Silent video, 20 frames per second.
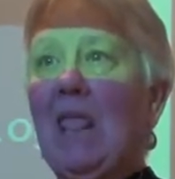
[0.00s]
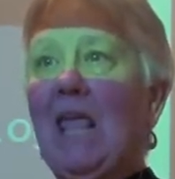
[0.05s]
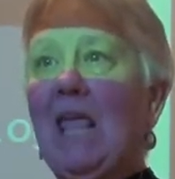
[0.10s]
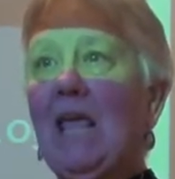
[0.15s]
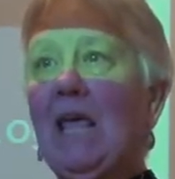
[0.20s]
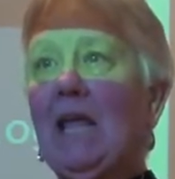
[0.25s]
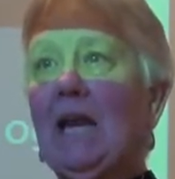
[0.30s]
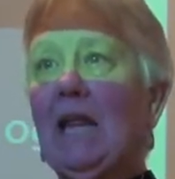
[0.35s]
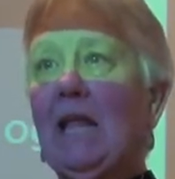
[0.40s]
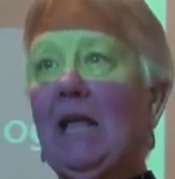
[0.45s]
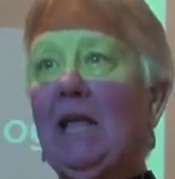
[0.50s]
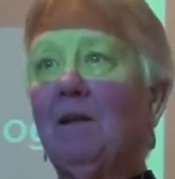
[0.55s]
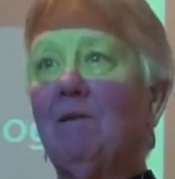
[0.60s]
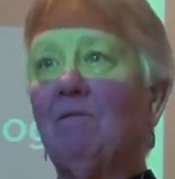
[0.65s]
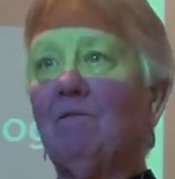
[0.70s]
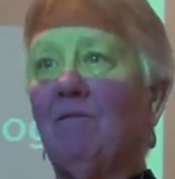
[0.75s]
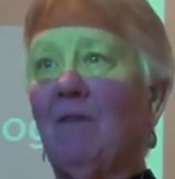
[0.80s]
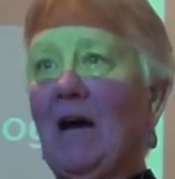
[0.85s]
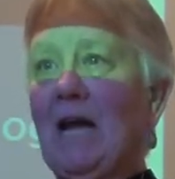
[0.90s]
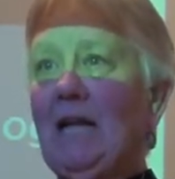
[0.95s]
It
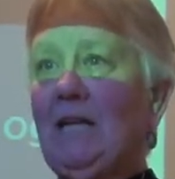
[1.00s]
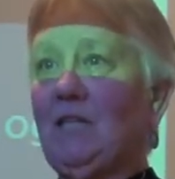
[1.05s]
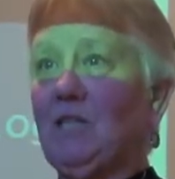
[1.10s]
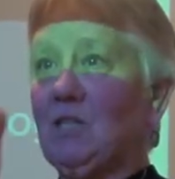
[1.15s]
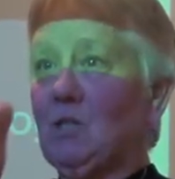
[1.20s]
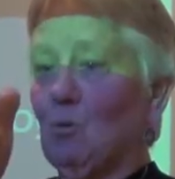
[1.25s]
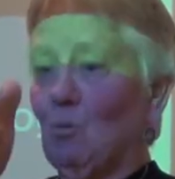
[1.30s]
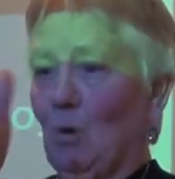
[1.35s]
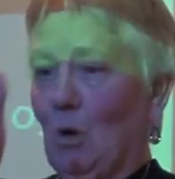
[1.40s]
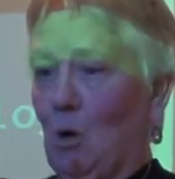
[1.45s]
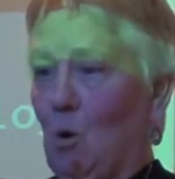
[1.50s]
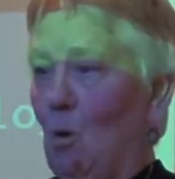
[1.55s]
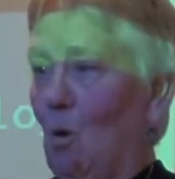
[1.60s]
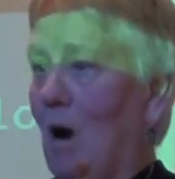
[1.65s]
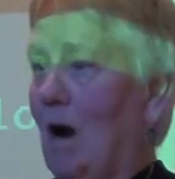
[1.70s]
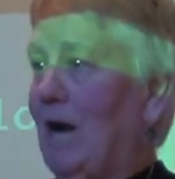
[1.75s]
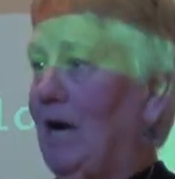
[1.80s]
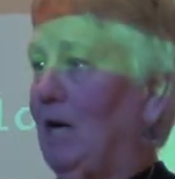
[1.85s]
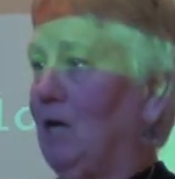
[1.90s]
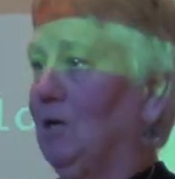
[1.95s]
invites,
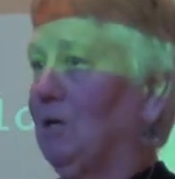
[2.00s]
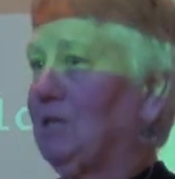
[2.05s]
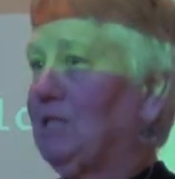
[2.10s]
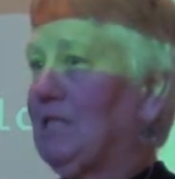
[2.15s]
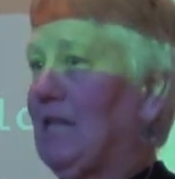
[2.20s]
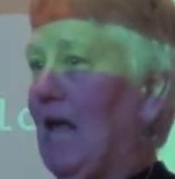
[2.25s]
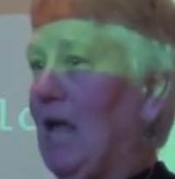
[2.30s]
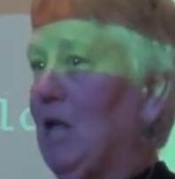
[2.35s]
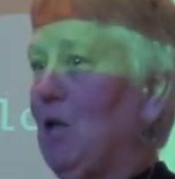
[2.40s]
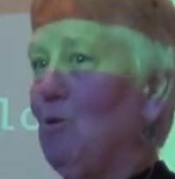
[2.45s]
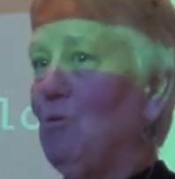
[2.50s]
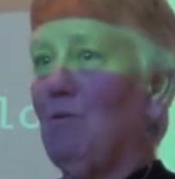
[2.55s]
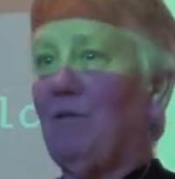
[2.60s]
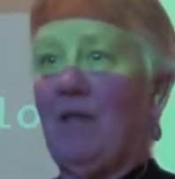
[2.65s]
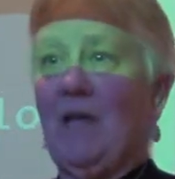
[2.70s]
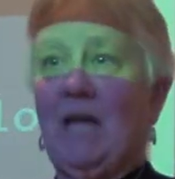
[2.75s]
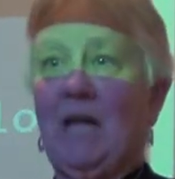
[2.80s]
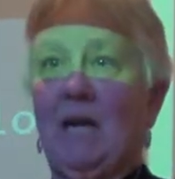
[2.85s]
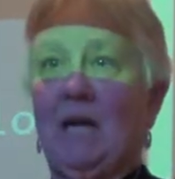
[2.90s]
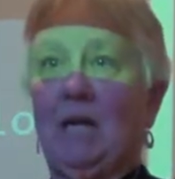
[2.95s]
requires that you
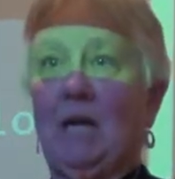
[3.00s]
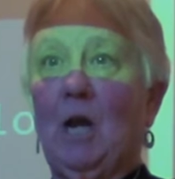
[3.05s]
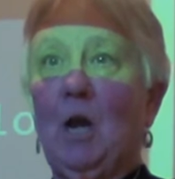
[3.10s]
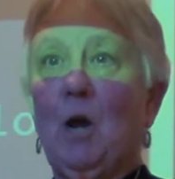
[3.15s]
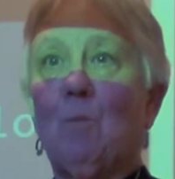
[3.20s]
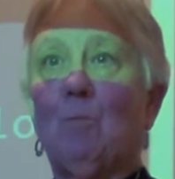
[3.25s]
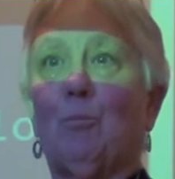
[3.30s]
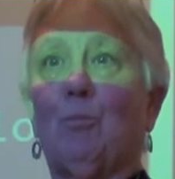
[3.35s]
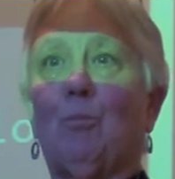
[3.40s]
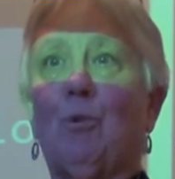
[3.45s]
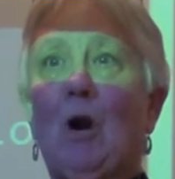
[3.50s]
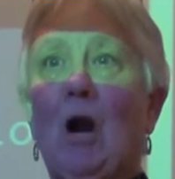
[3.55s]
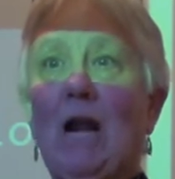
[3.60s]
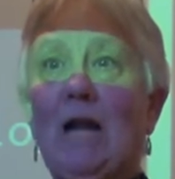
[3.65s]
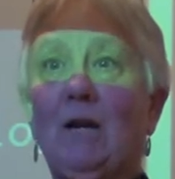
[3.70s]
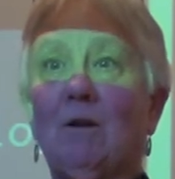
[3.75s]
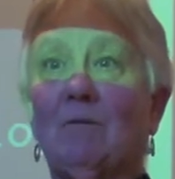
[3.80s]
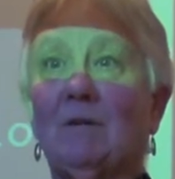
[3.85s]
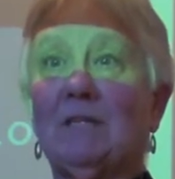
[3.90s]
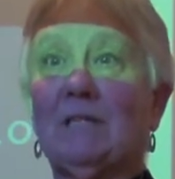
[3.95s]
then
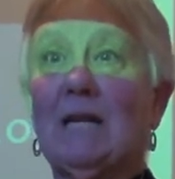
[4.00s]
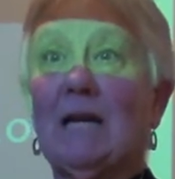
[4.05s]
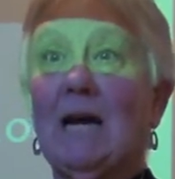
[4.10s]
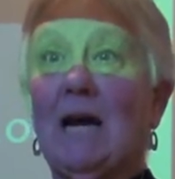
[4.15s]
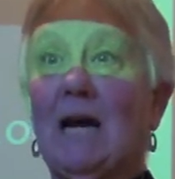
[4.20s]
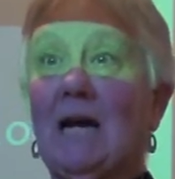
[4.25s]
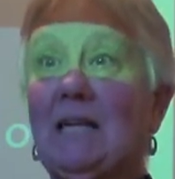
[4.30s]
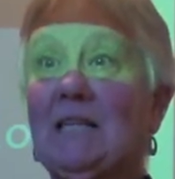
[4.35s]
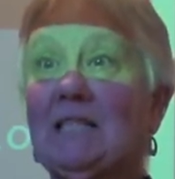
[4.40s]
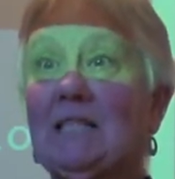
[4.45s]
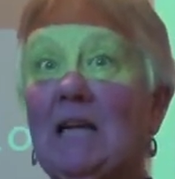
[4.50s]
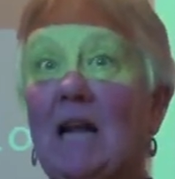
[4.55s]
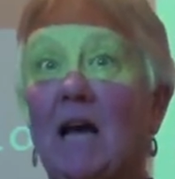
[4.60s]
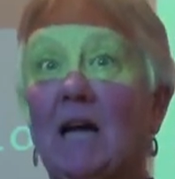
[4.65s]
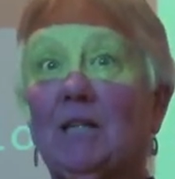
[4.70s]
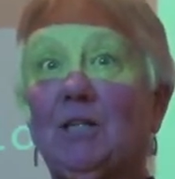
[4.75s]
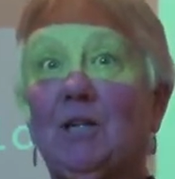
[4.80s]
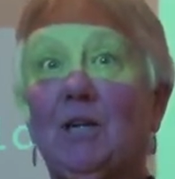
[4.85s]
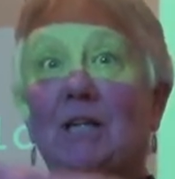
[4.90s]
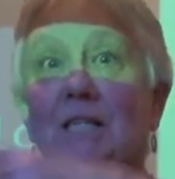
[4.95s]
prioritize
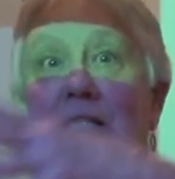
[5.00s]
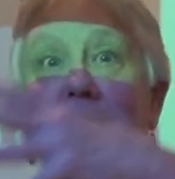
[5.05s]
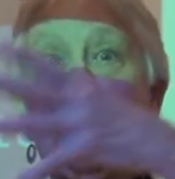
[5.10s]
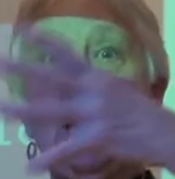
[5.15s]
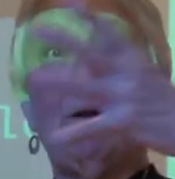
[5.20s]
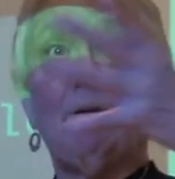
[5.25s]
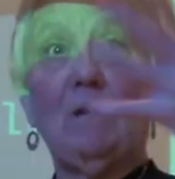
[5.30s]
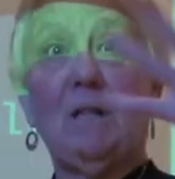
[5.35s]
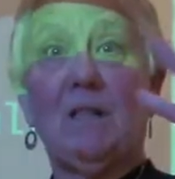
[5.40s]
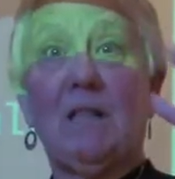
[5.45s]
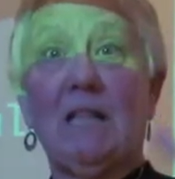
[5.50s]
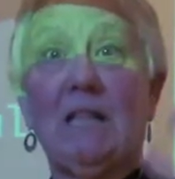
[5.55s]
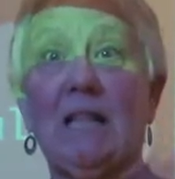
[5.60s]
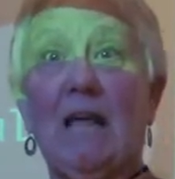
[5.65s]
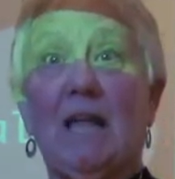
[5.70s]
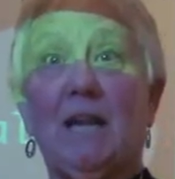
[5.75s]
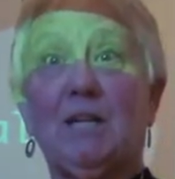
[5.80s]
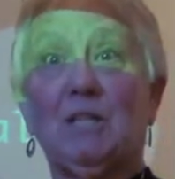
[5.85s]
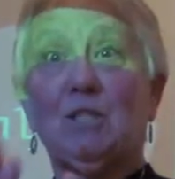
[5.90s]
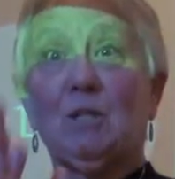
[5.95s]
not just everything
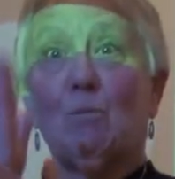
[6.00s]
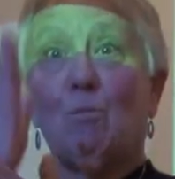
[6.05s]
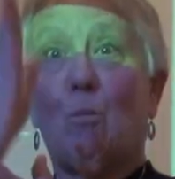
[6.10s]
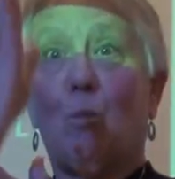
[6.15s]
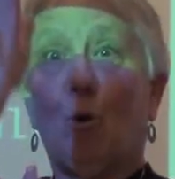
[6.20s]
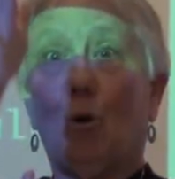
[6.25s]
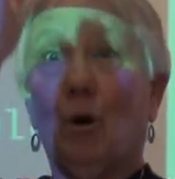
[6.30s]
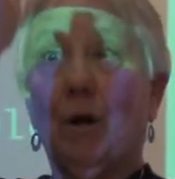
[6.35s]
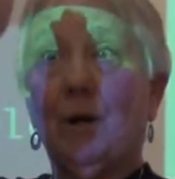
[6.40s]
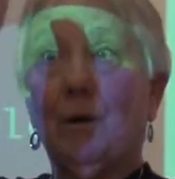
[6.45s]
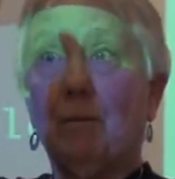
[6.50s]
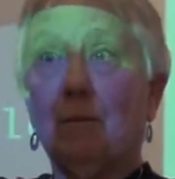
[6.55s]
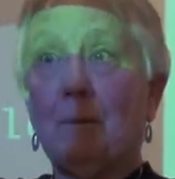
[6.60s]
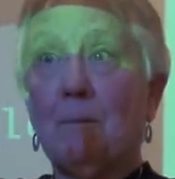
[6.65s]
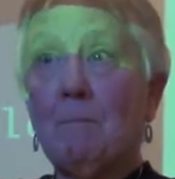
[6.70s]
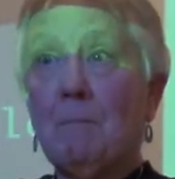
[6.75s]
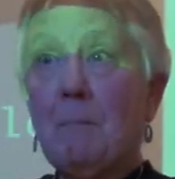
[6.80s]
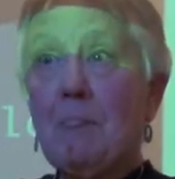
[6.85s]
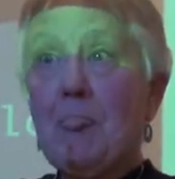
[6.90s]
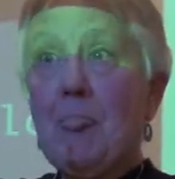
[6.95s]
that is important,
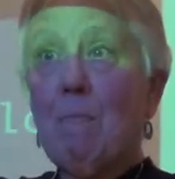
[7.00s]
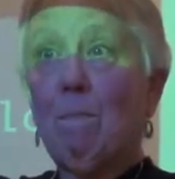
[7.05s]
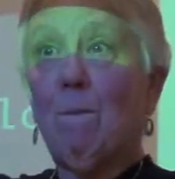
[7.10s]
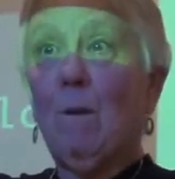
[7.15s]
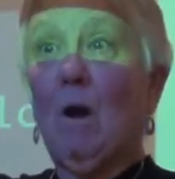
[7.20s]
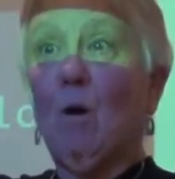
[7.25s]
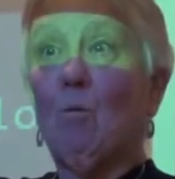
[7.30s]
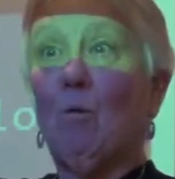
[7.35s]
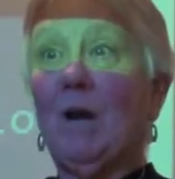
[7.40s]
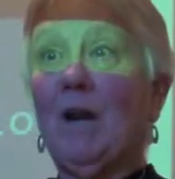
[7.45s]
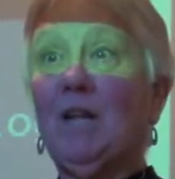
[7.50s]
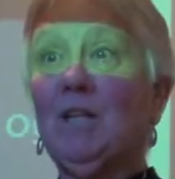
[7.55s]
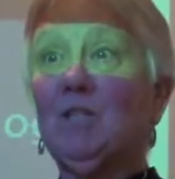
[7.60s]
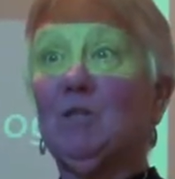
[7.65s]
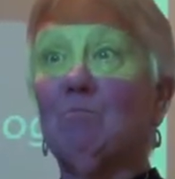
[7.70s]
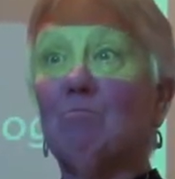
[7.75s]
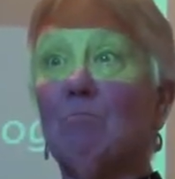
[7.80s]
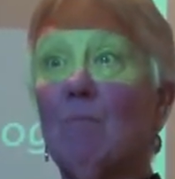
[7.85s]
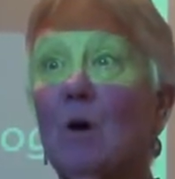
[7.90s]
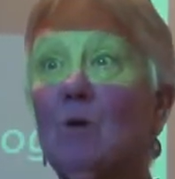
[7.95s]
but what
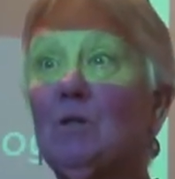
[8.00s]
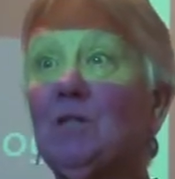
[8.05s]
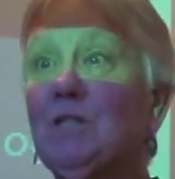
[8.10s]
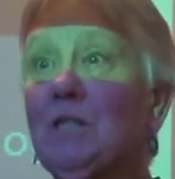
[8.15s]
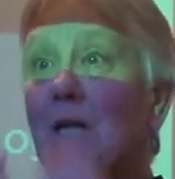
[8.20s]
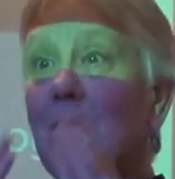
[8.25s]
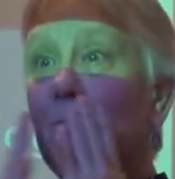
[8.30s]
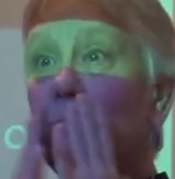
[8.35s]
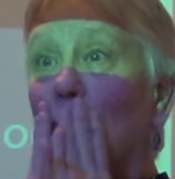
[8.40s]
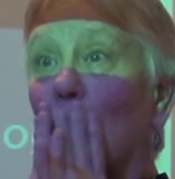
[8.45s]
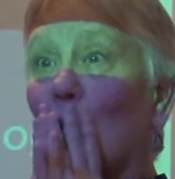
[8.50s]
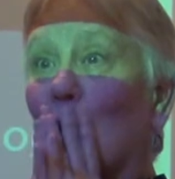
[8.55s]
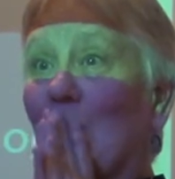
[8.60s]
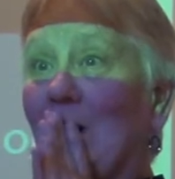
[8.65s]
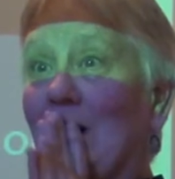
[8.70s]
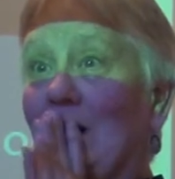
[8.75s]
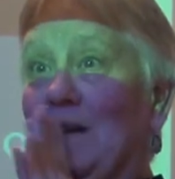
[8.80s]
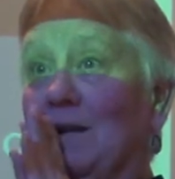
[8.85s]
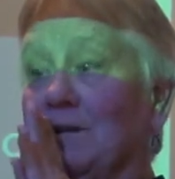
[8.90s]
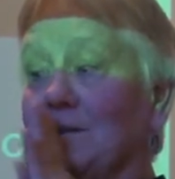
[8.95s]
is most
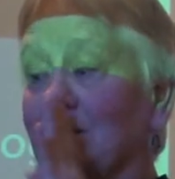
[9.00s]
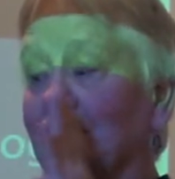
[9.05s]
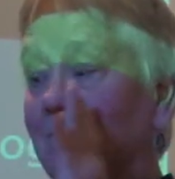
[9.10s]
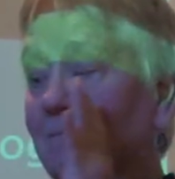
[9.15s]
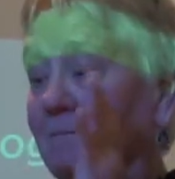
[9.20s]
important.